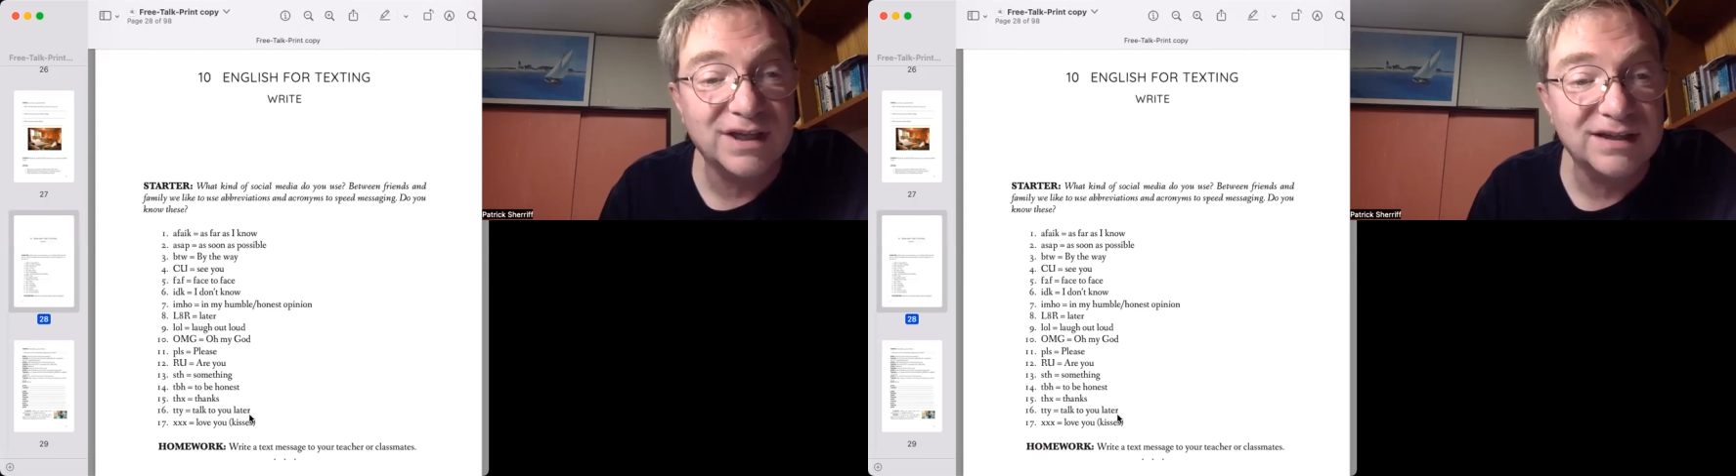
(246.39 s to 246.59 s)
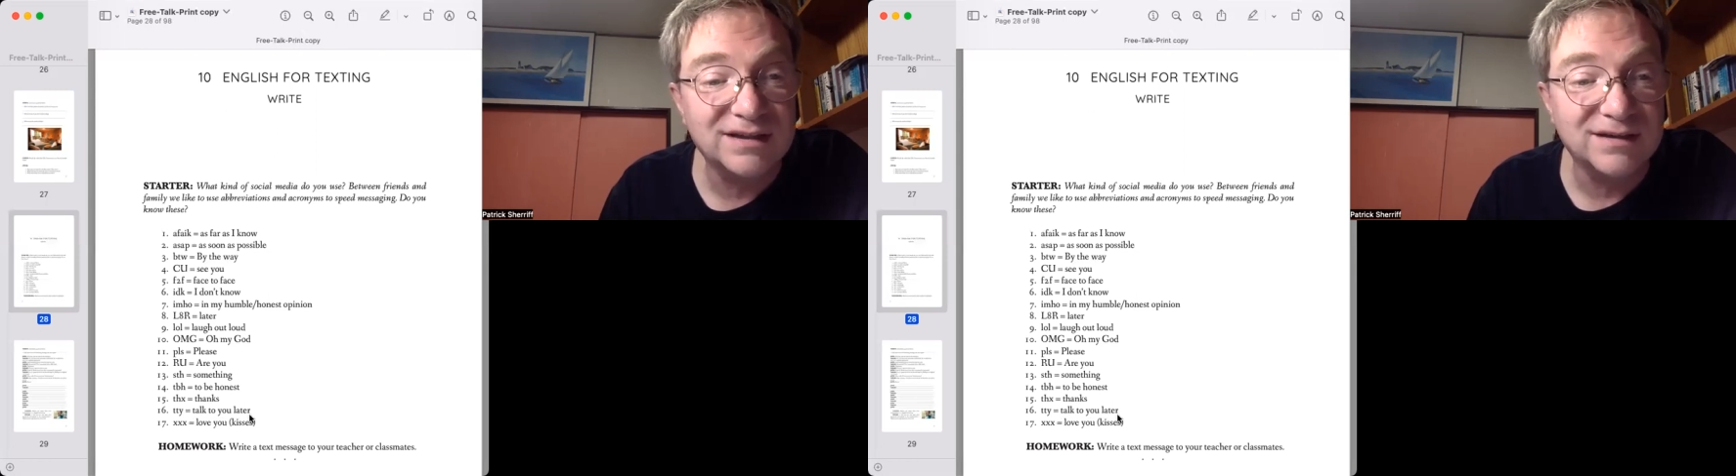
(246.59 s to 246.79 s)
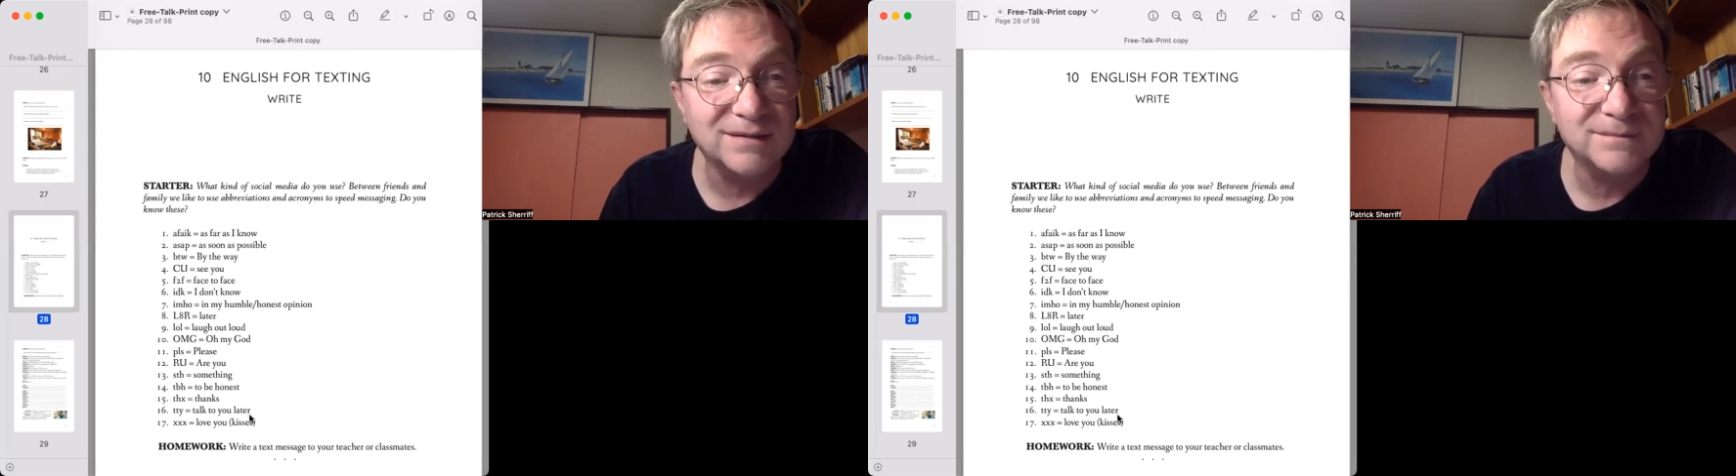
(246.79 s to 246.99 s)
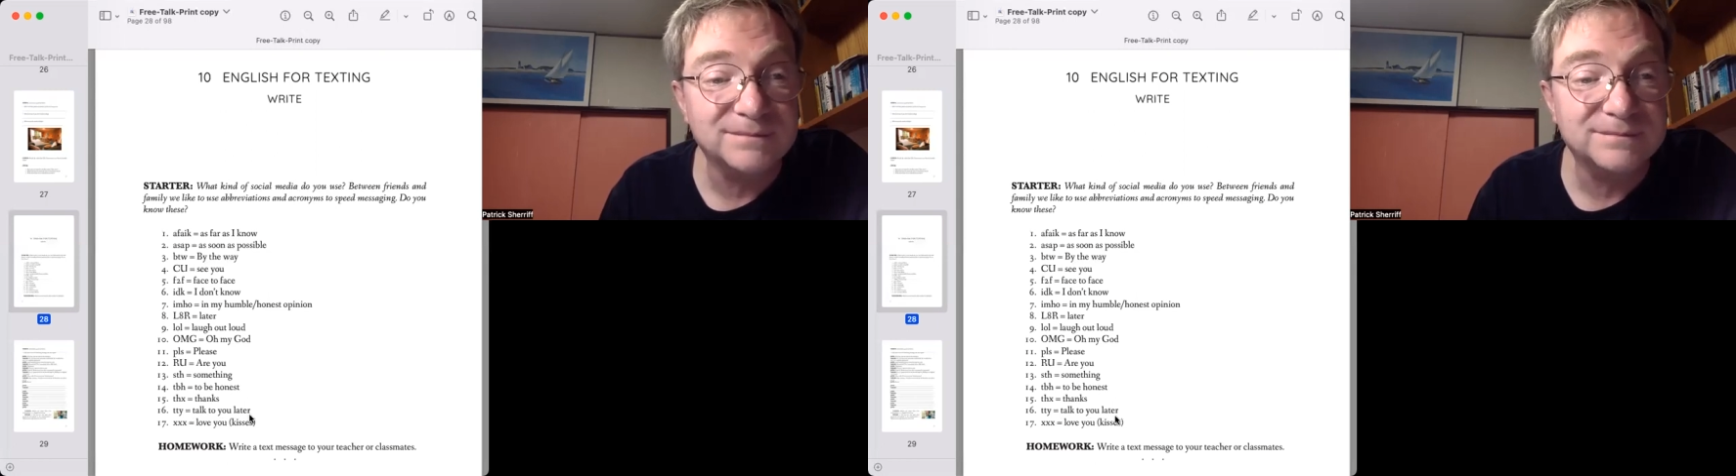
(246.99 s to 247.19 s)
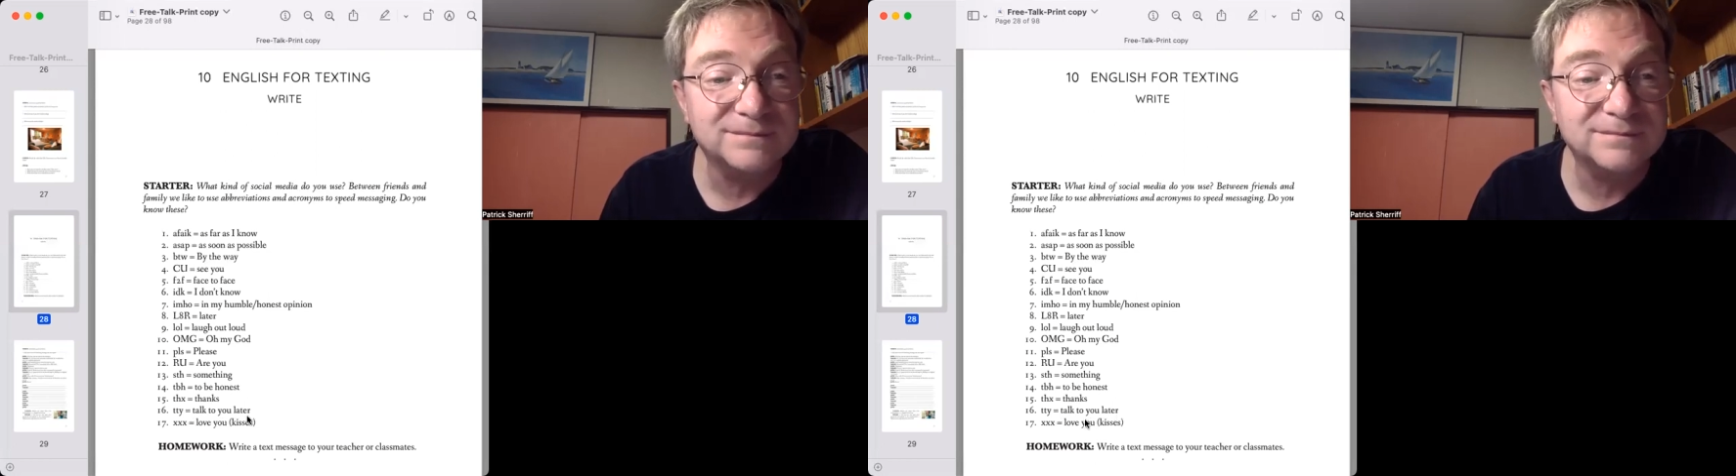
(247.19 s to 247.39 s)
later,
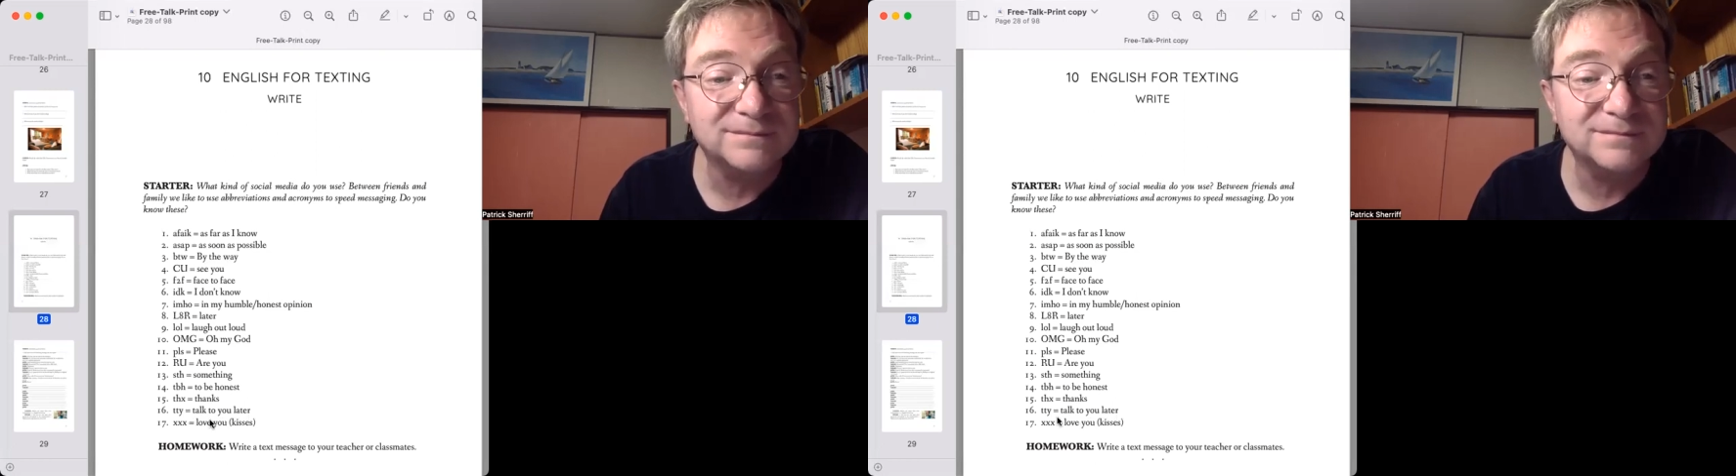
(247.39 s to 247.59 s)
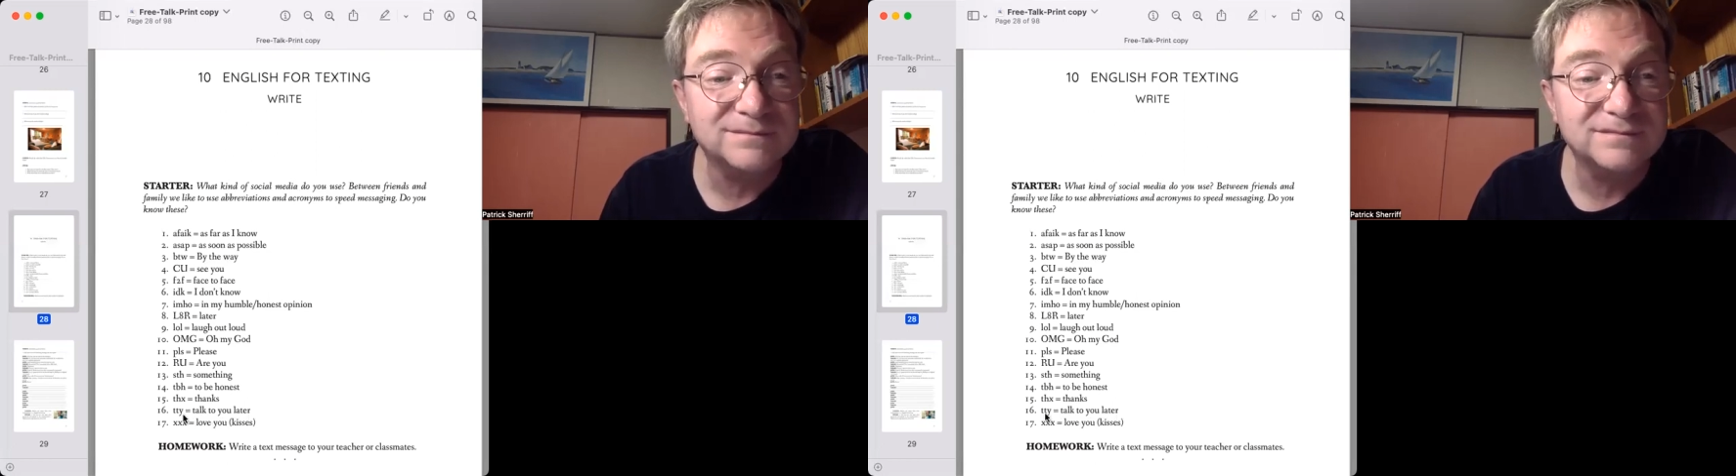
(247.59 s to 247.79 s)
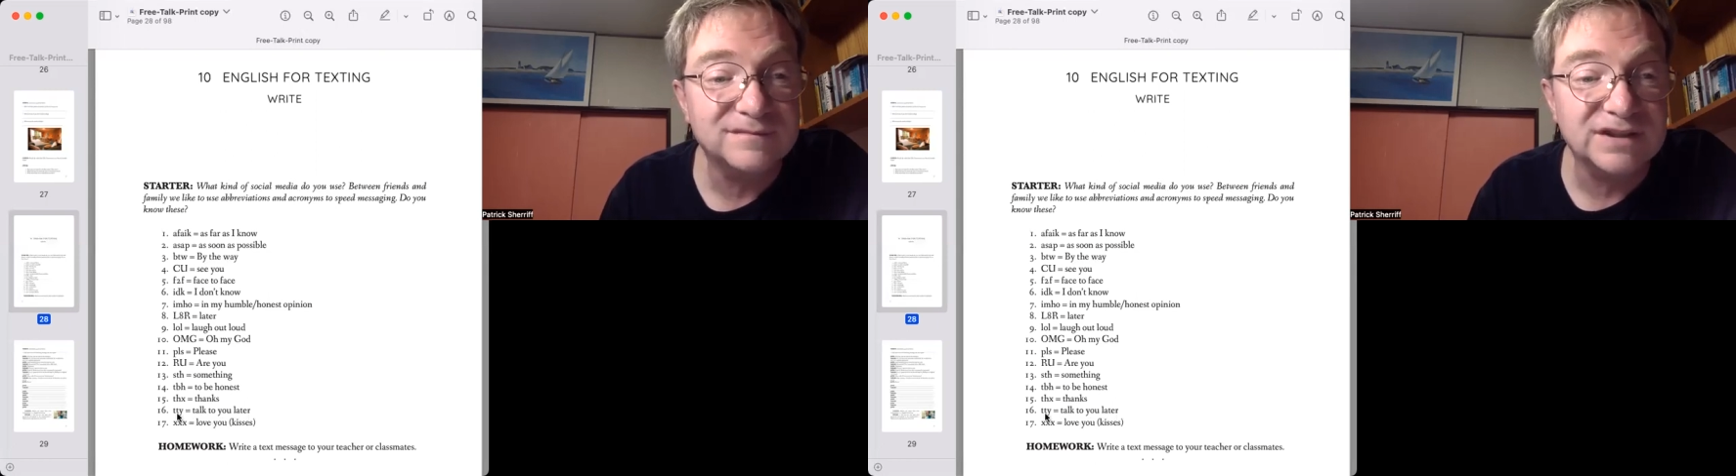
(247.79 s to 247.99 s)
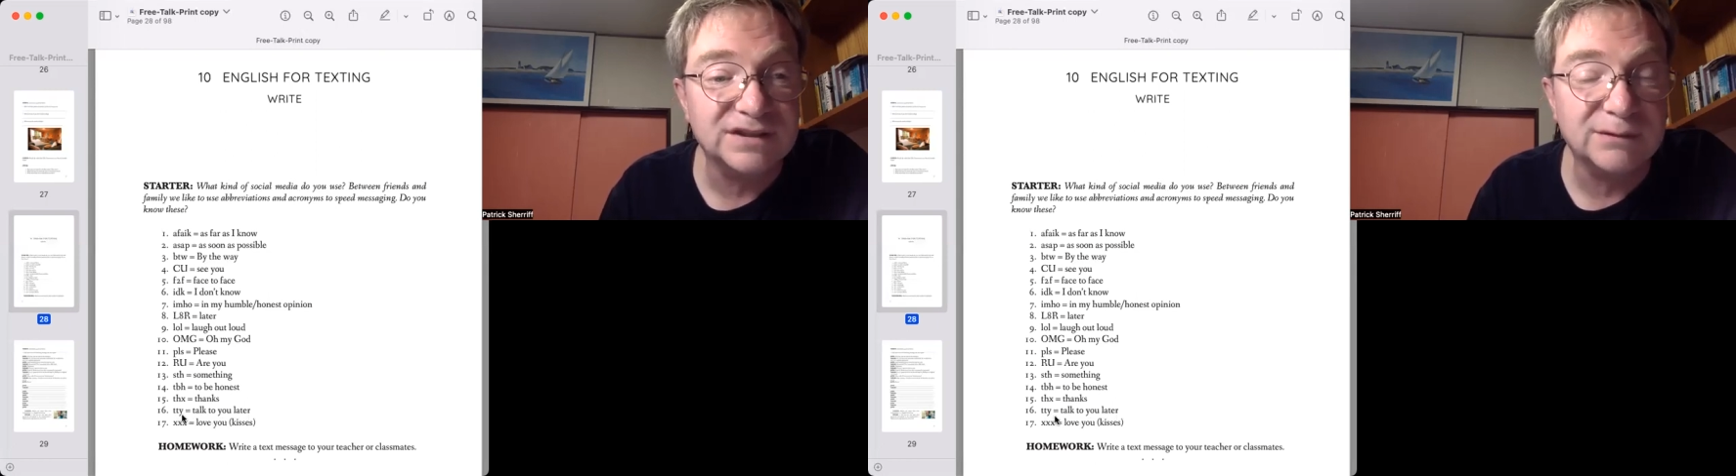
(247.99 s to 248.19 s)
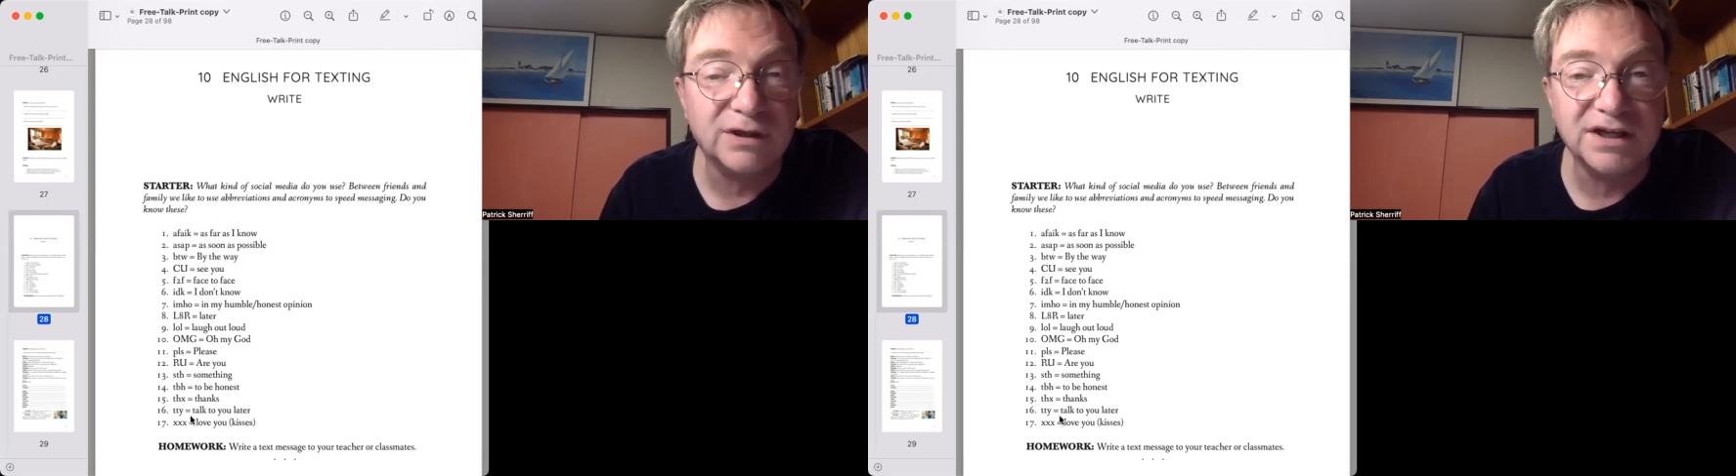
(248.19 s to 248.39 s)

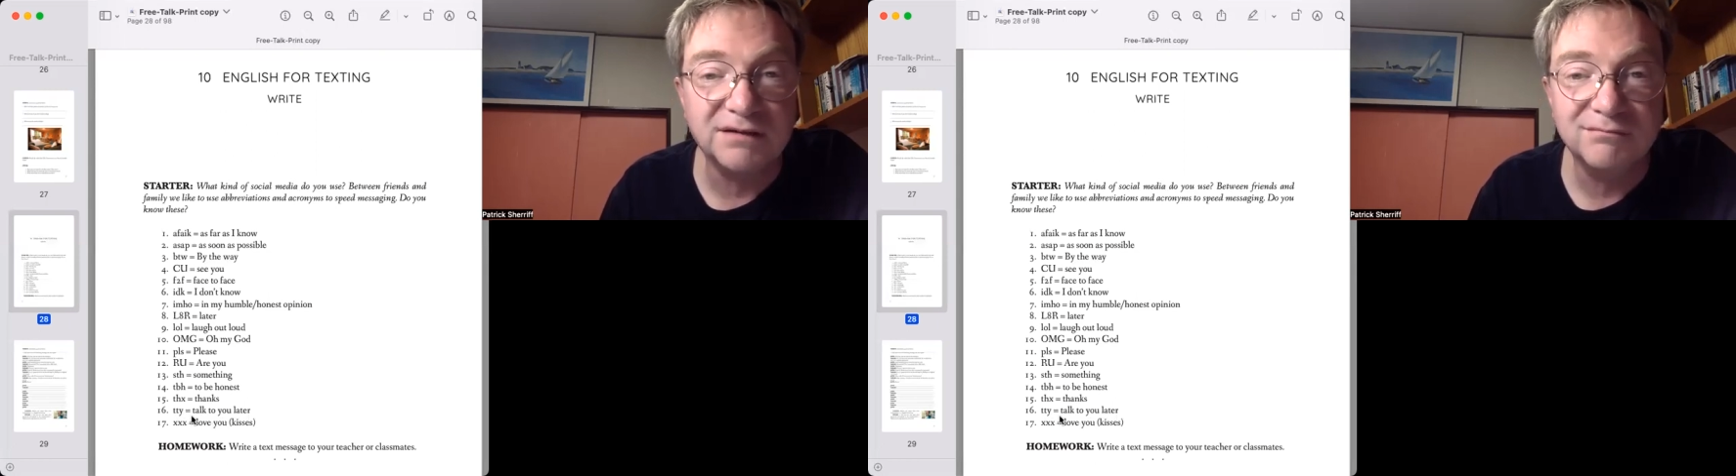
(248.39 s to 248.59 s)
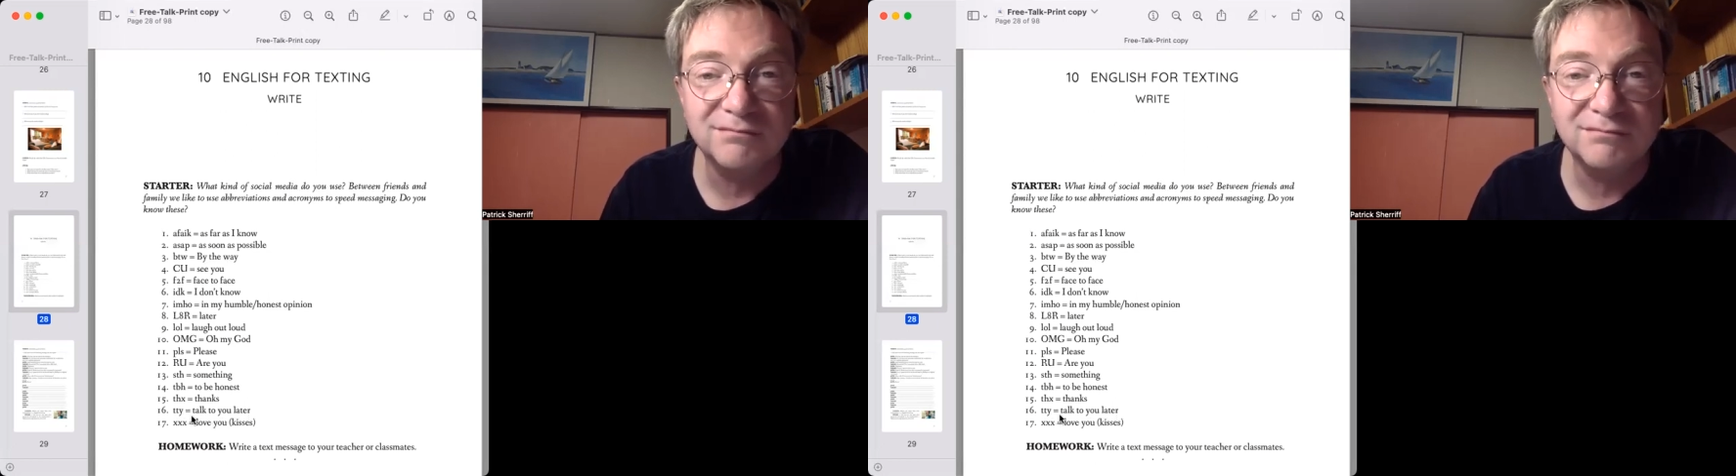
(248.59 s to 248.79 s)
TTY.